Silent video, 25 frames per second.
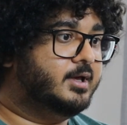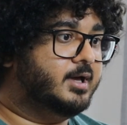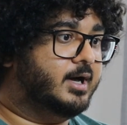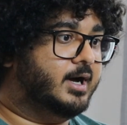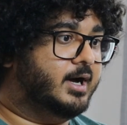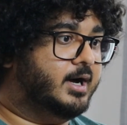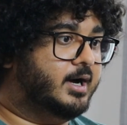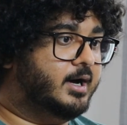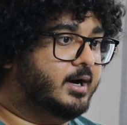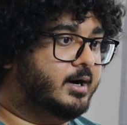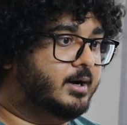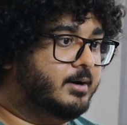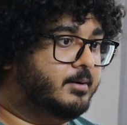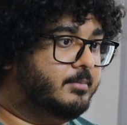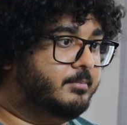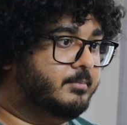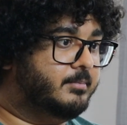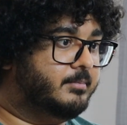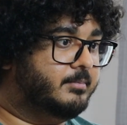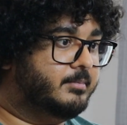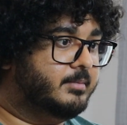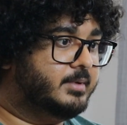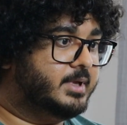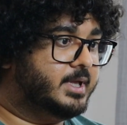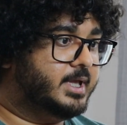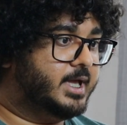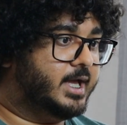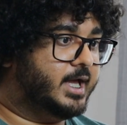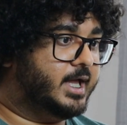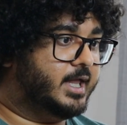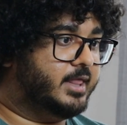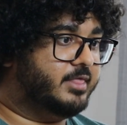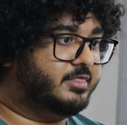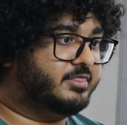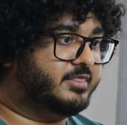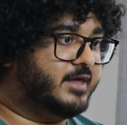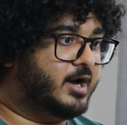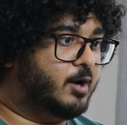And
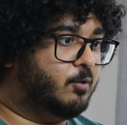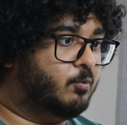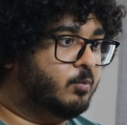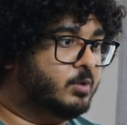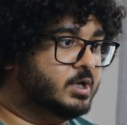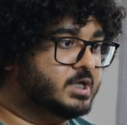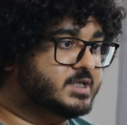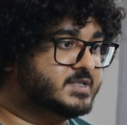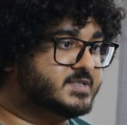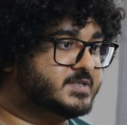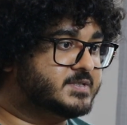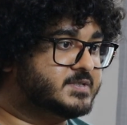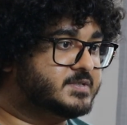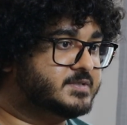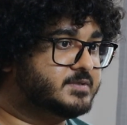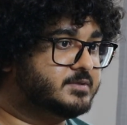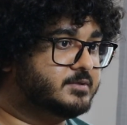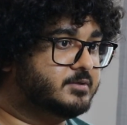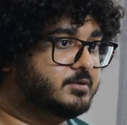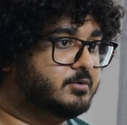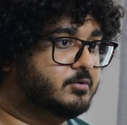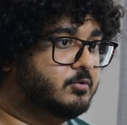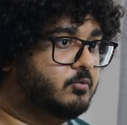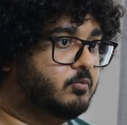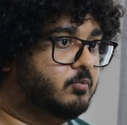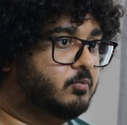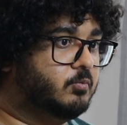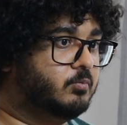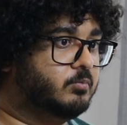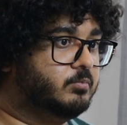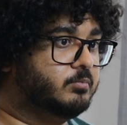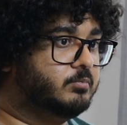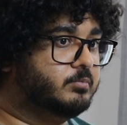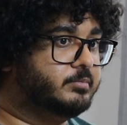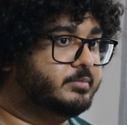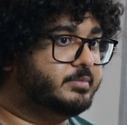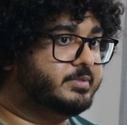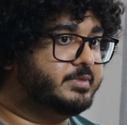that was
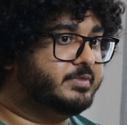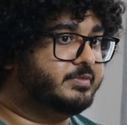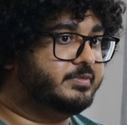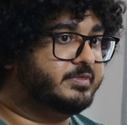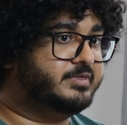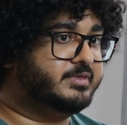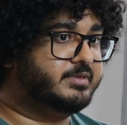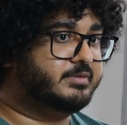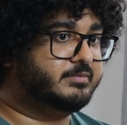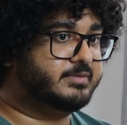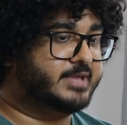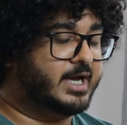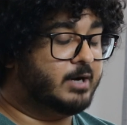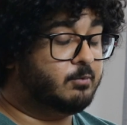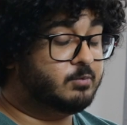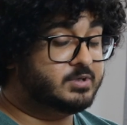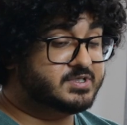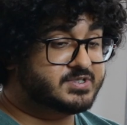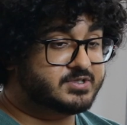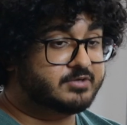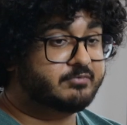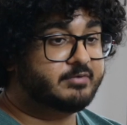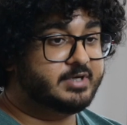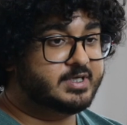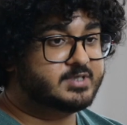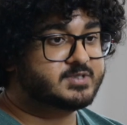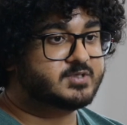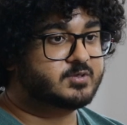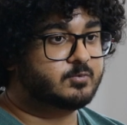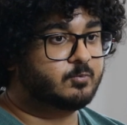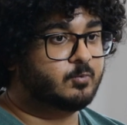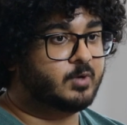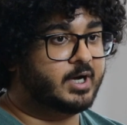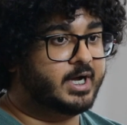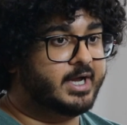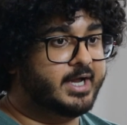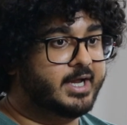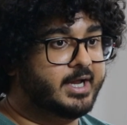the reason
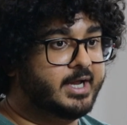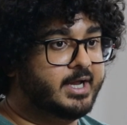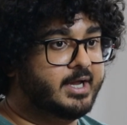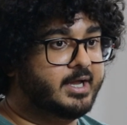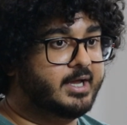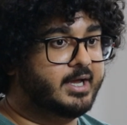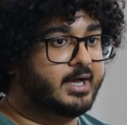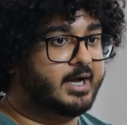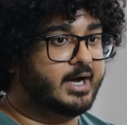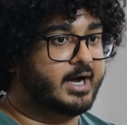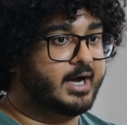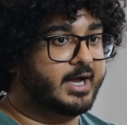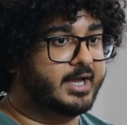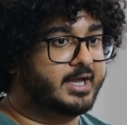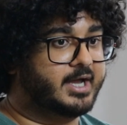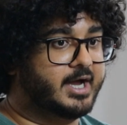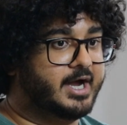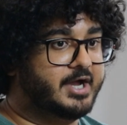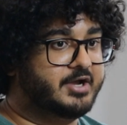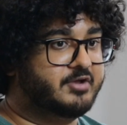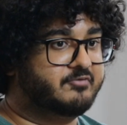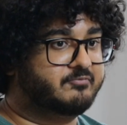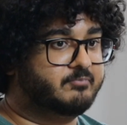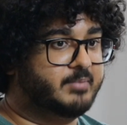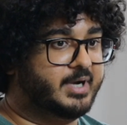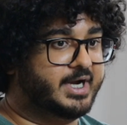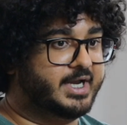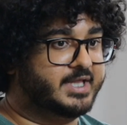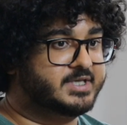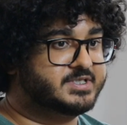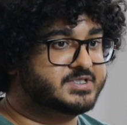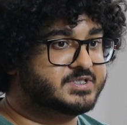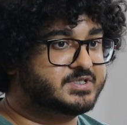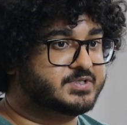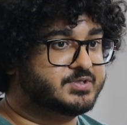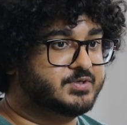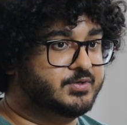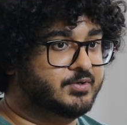why I kind of
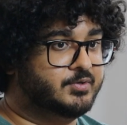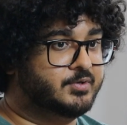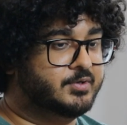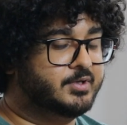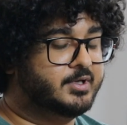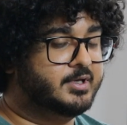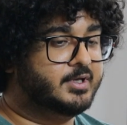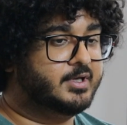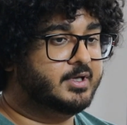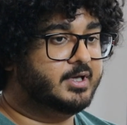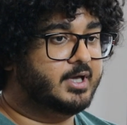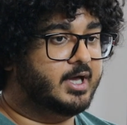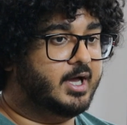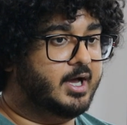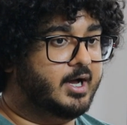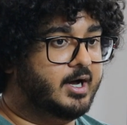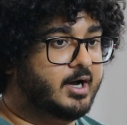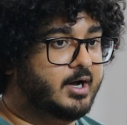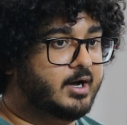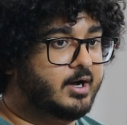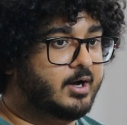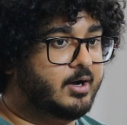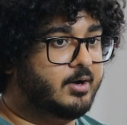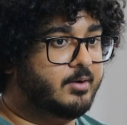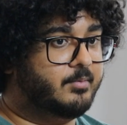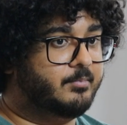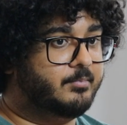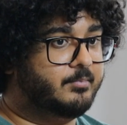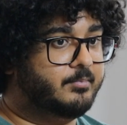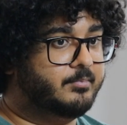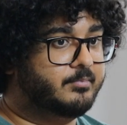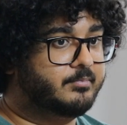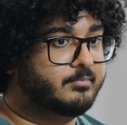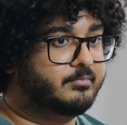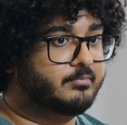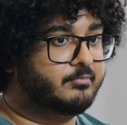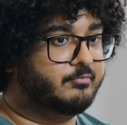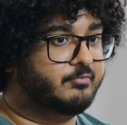managed to
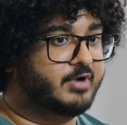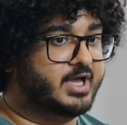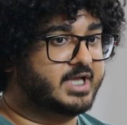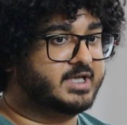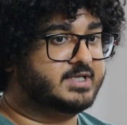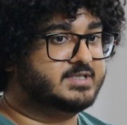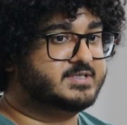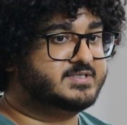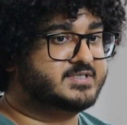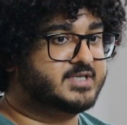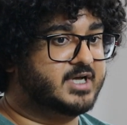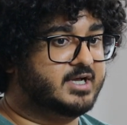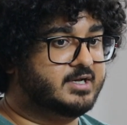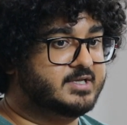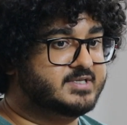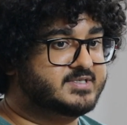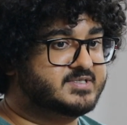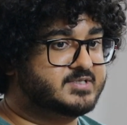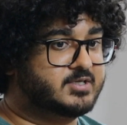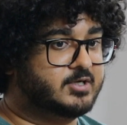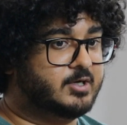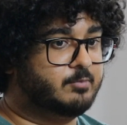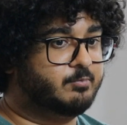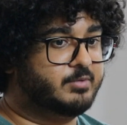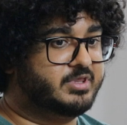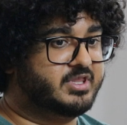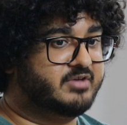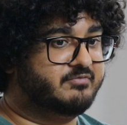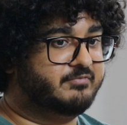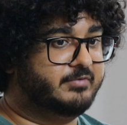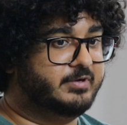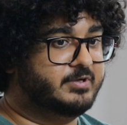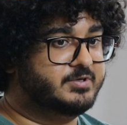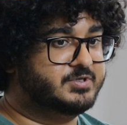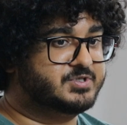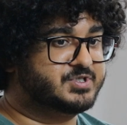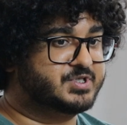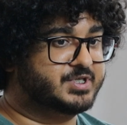reconcile Islam with
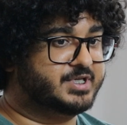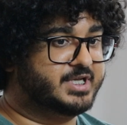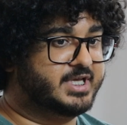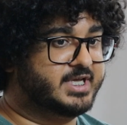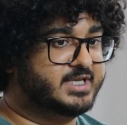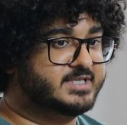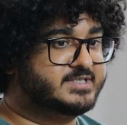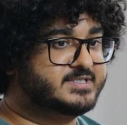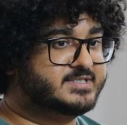evolution.